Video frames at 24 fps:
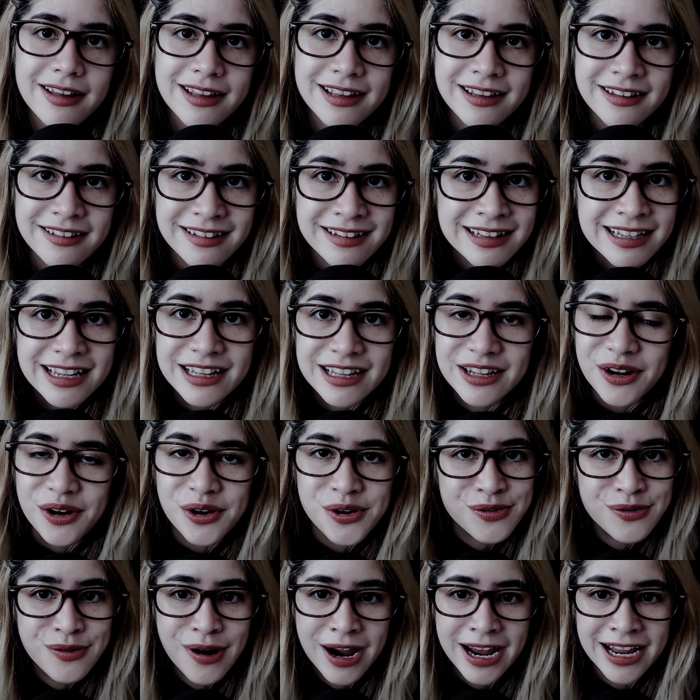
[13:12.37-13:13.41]
Isn't it
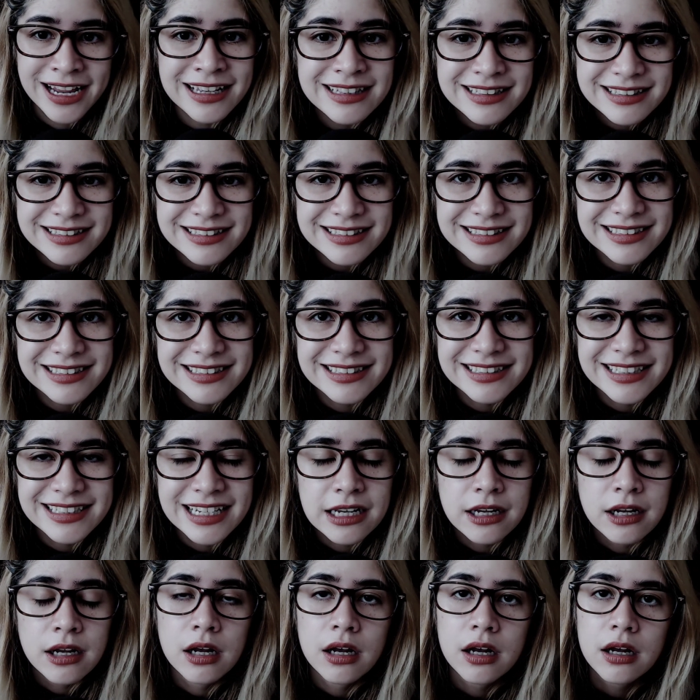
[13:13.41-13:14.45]
great?
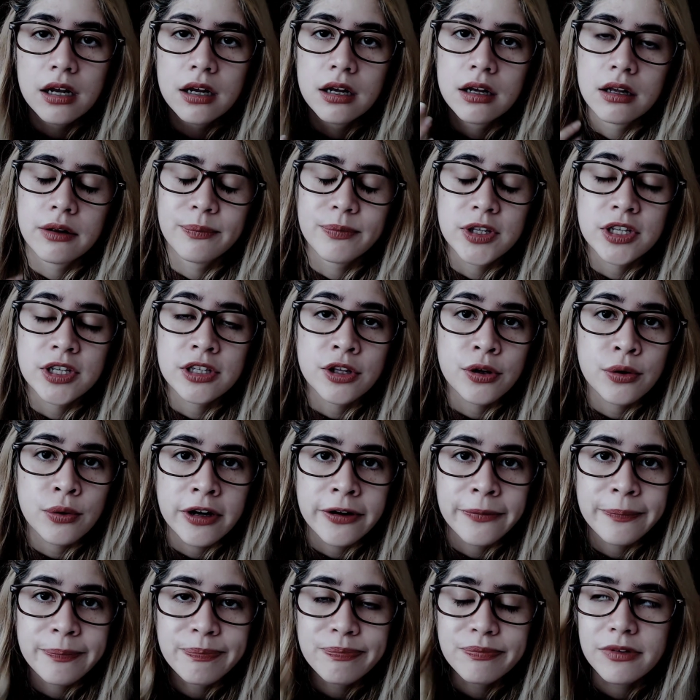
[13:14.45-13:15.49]
You know
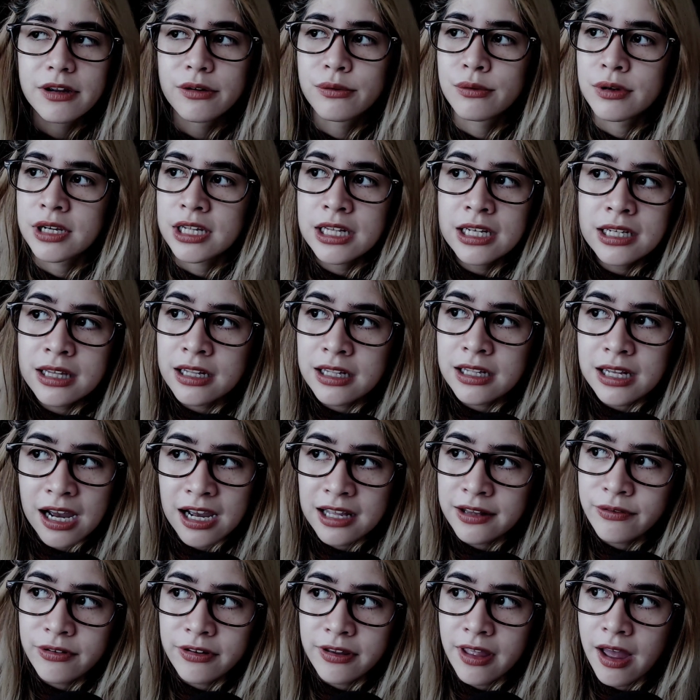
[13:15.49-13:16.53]
what? Reading that
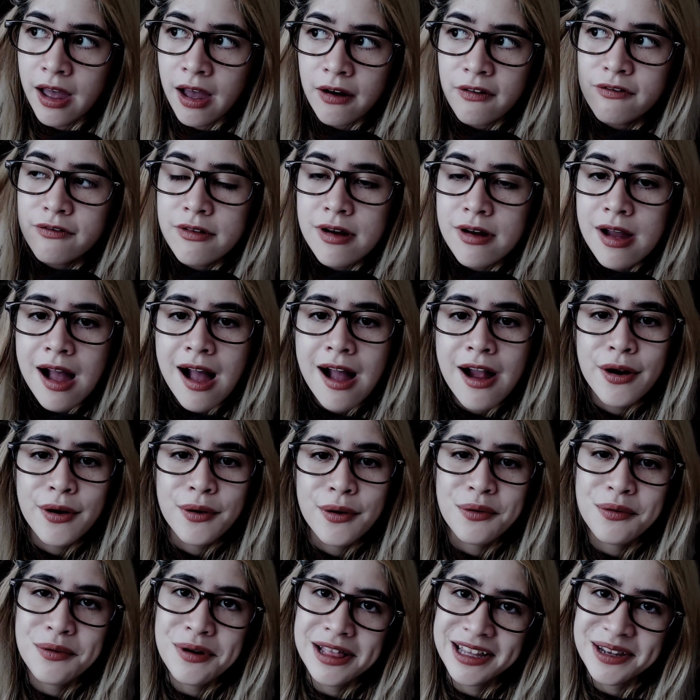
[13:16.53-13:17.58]
kind of stuff
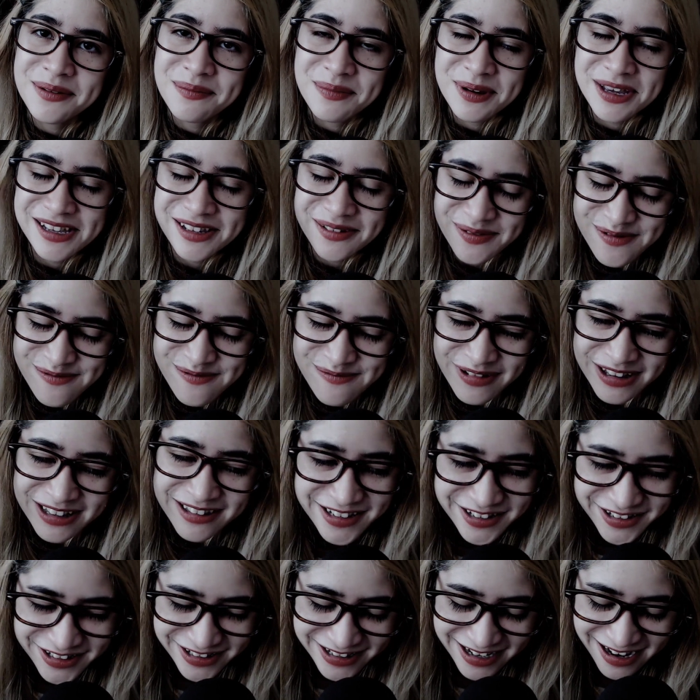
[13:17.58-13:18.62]
really makes me
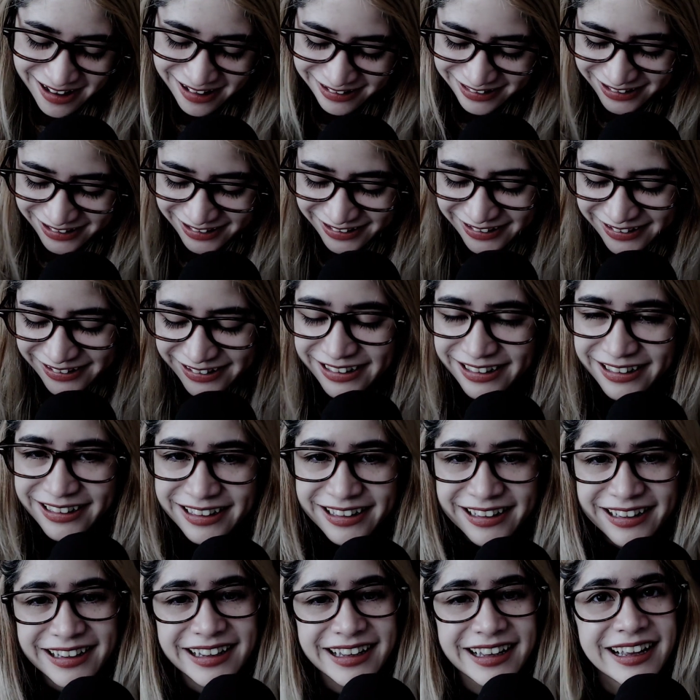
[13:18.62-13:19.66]
miss Sheldon.
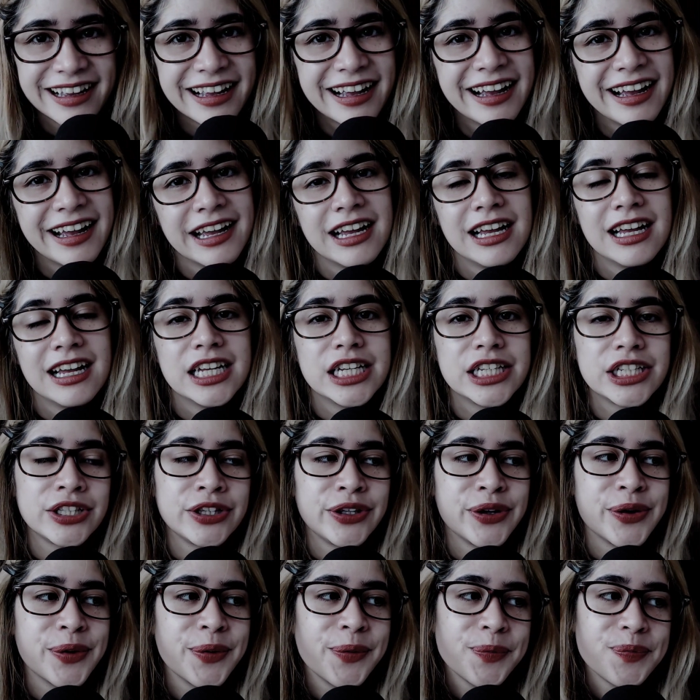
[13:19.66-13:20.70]

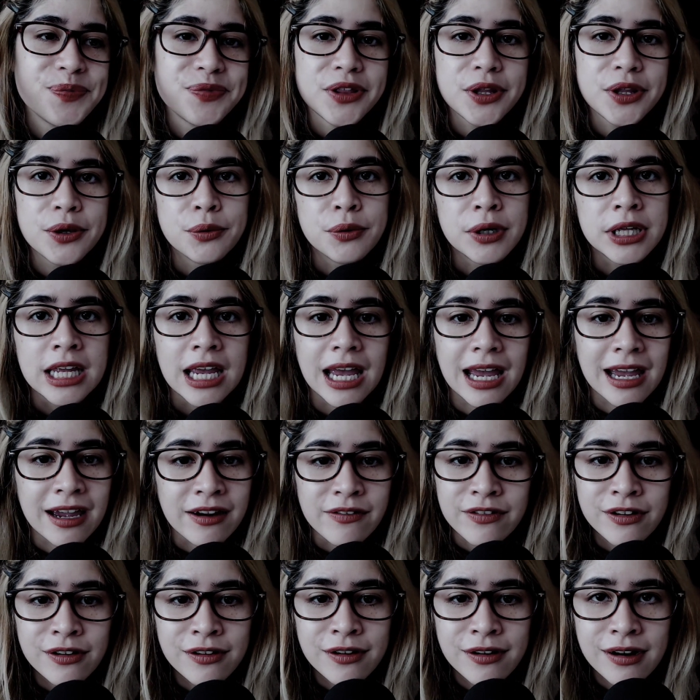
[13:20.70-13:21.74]
You know,
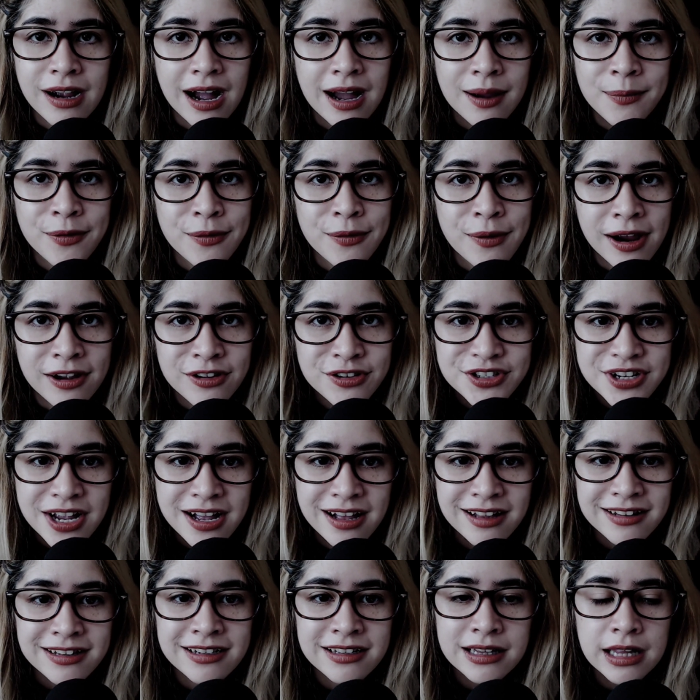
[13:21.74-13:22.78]
whenever I'm around
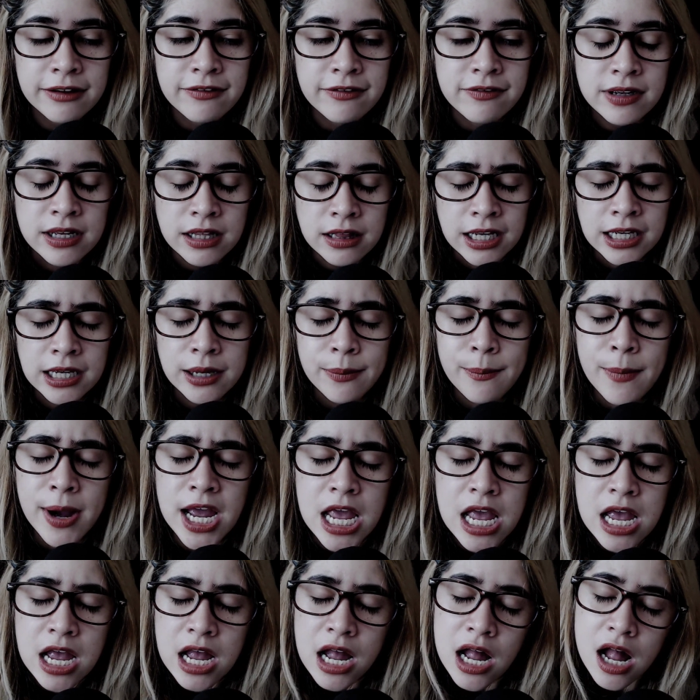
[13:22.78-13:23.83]
Sheldon, I feel like
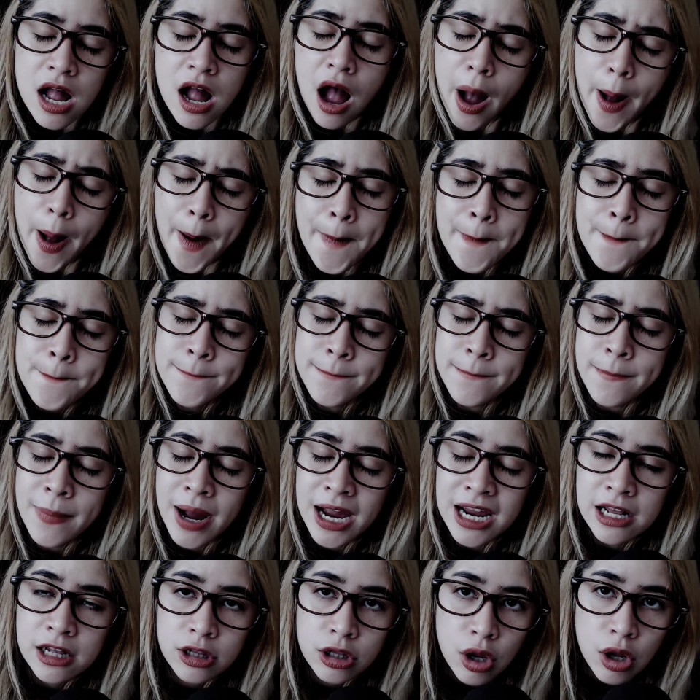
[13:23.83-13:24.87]

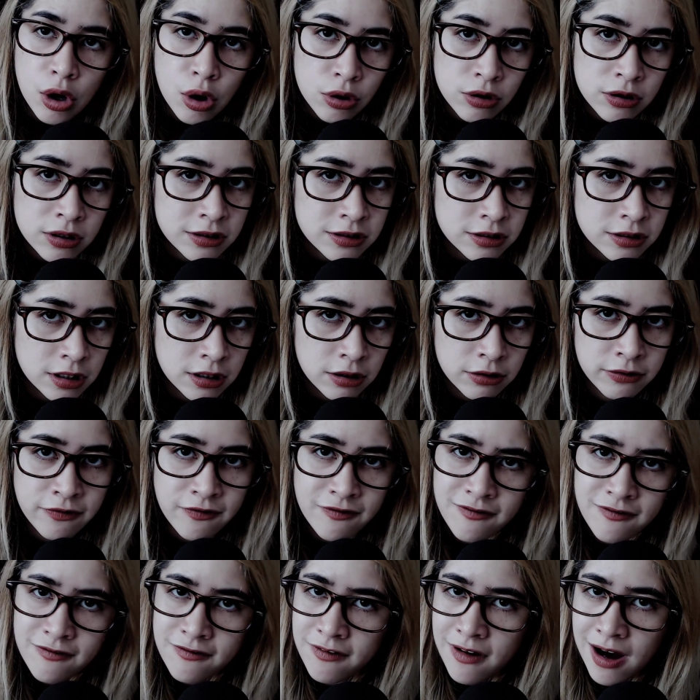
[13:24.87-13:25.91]
my loins are on
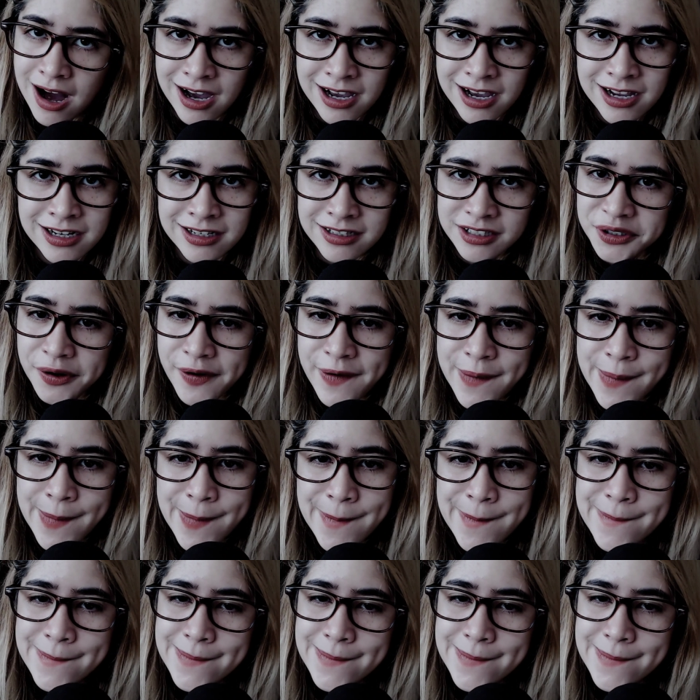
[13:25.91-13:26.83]
fire.